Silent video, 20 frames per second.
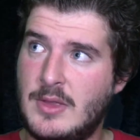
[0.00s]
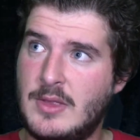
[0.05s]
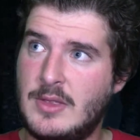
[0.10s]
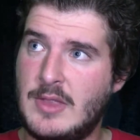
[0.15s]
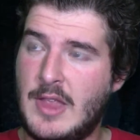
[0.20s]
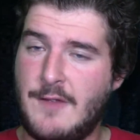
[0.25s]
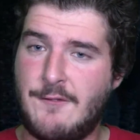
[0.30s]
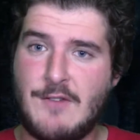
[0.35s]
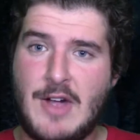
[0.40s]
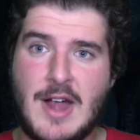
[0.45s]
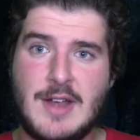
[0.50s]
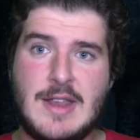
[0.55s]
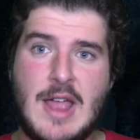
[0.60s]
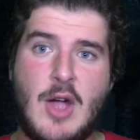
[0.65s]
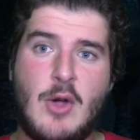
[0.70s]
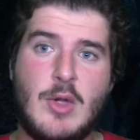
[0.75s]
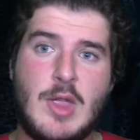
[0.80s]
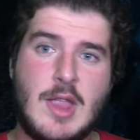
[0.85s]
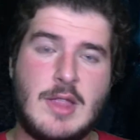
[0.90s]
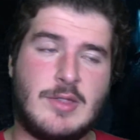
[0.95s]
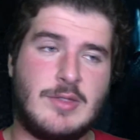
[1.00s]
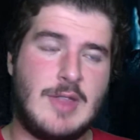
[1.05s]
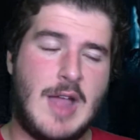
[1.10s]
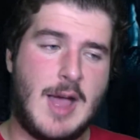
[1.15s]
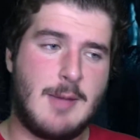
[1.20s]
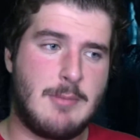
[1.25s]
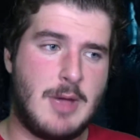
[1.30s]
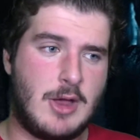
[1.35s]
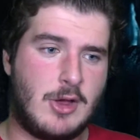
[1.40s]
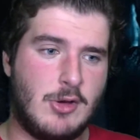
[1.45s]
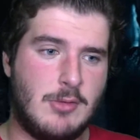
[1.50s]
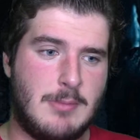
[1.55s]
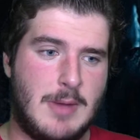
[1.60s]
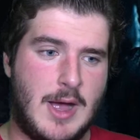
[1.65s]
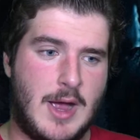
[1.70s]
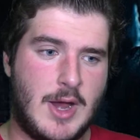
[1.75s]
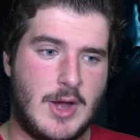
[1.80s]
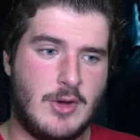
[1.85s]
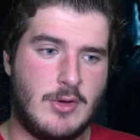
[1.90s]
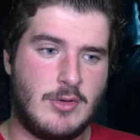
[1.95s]
they find out it's not Michael
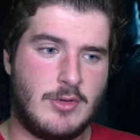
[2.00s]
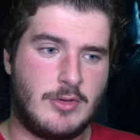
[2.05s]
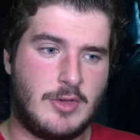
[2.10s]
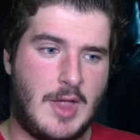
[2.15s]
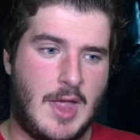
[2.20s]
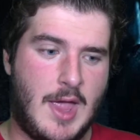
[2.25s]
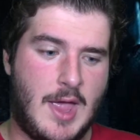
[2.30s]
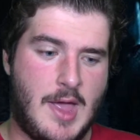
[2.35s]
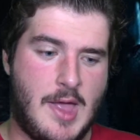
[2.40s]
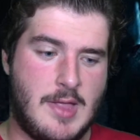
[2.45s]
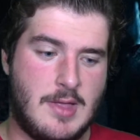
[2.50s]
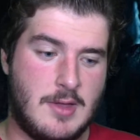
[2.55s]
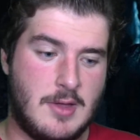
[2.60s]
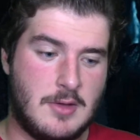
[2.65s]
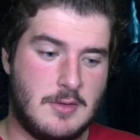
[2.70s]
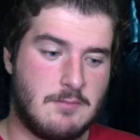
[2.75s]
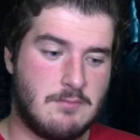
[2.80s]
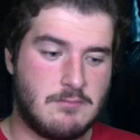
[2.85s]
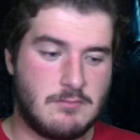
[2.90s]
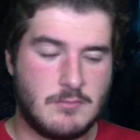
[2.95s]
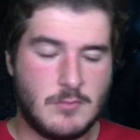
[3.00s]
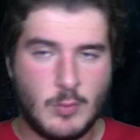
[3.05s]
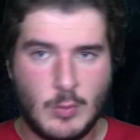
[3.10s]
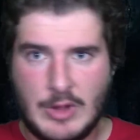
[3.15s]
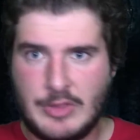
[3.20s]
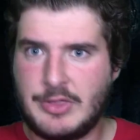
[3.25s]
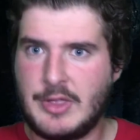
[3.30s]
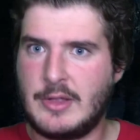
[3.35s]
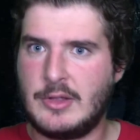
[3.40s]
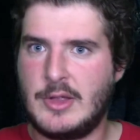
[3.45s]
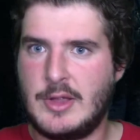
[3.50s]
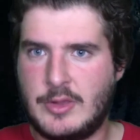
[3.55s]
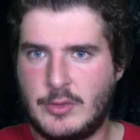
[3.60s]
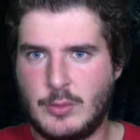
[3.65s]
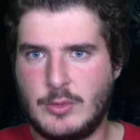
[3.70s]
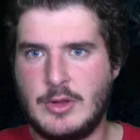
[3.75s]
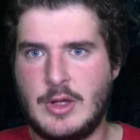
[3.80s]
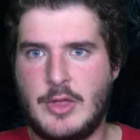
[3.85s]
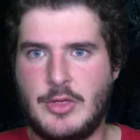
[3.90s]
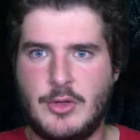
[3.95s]
Myers, and one thing leads
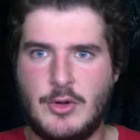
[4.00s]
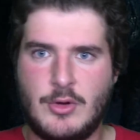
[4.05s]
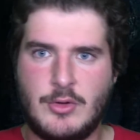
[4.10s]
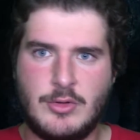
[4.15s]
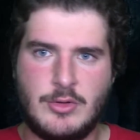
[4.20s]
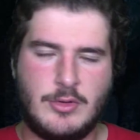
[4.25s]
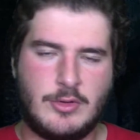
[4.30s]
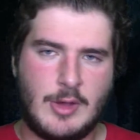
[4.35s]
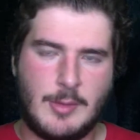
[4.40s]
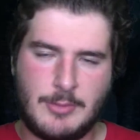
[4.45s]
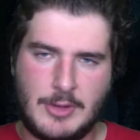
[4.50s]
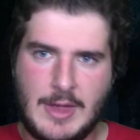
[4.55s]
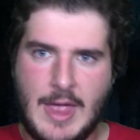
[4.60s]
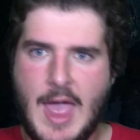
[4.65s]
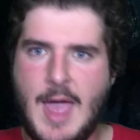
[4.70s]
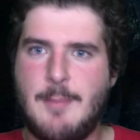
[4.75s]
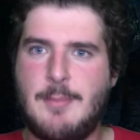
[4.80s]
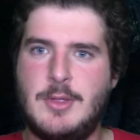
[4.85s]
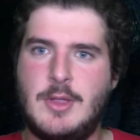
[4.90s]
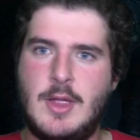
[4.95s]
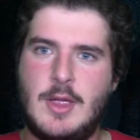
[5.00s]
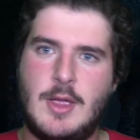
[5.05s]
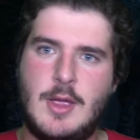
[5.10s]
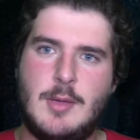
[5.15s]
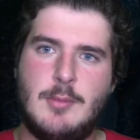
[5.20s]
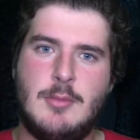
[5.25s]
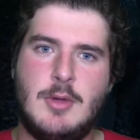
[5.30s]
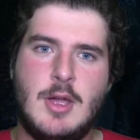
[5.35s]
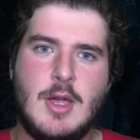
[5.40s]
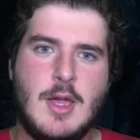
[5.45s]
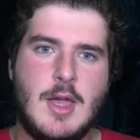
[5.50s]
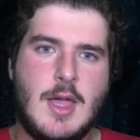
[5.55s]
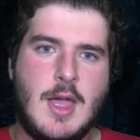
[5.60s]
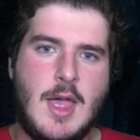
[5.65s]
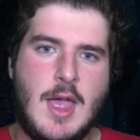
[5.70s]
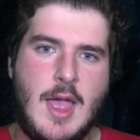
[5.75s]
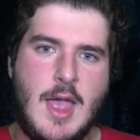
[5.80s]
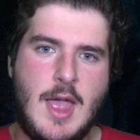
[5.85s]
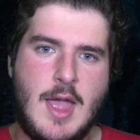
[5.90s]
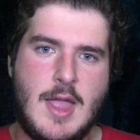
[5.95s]
to another. Something happened to him,
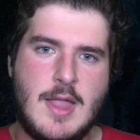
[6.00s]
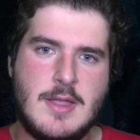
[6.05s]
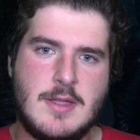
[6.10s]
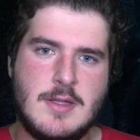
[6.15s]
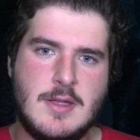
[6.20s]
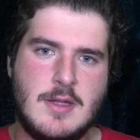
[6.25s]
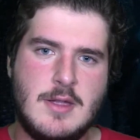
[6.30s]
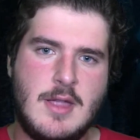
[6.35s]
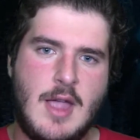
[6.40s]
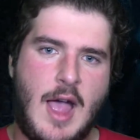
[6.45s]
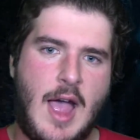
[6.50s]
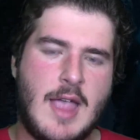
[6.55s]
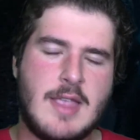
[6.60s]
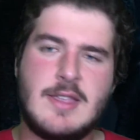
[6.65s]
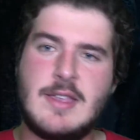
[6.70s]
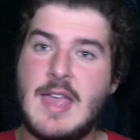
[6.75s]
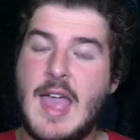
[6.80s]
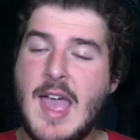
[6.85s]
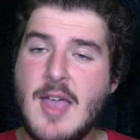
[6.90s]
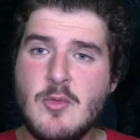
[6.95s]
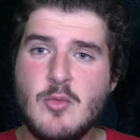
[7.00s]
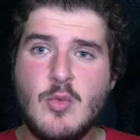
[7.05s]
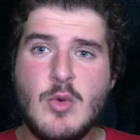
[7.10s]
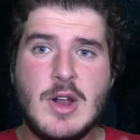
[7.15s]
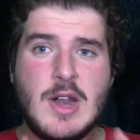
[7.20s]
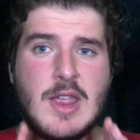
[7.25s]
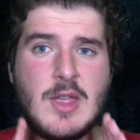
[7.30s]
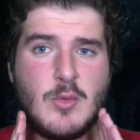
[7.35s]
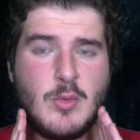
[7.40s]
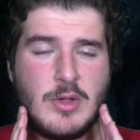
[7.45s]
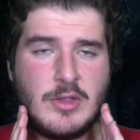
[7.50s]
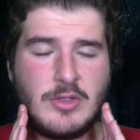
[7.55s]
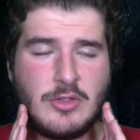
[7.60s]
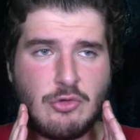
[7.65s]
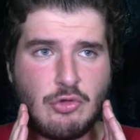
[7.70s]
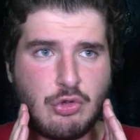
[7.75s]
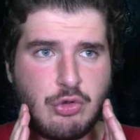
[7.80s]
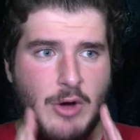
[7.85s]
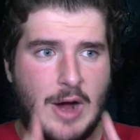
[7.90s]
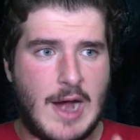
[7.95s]
and I get what it
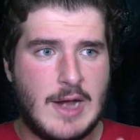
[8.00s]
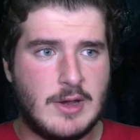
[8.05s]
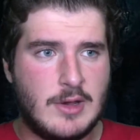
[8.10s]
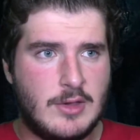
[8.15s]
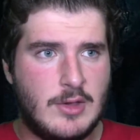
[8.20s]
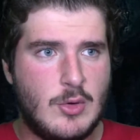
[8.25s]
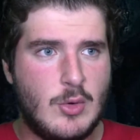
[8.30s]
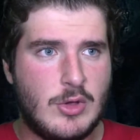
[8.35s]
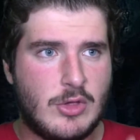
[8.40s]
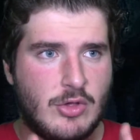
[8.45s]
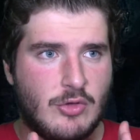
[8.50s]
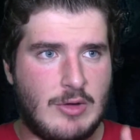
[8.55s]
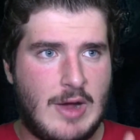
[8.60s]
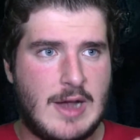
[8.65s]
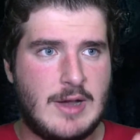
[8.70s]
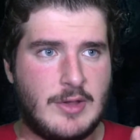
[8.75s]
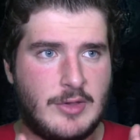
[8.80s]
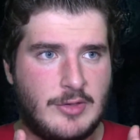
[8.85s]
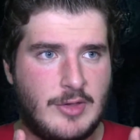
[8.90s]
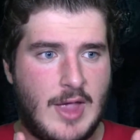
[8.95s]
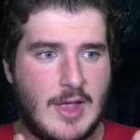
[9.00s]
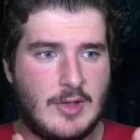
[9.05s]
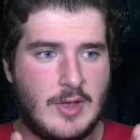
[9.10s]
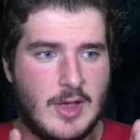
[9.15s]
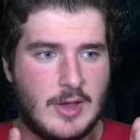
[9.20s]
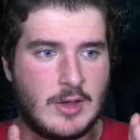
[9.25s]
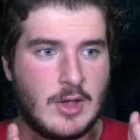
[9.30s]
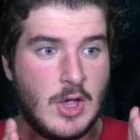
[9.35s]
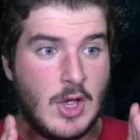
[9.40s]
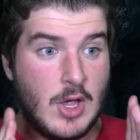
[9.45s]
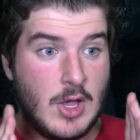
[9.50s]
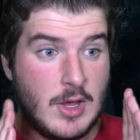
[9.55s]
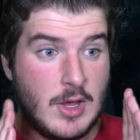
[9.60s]
was trying to do. It's trying to say, like,